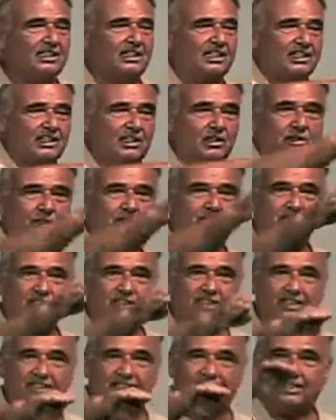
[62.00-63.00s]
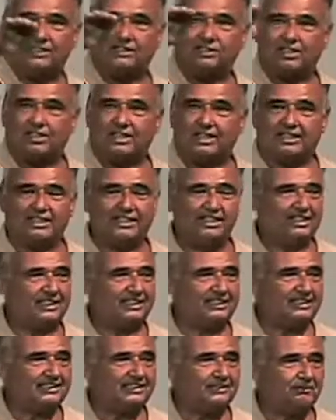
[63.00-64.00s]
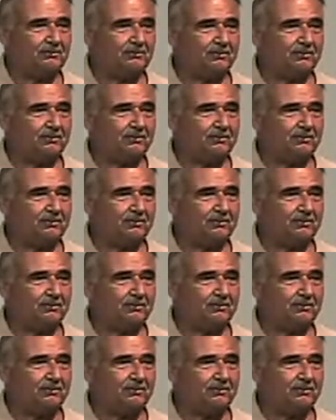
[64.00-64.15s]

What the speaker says: you'll see things like this,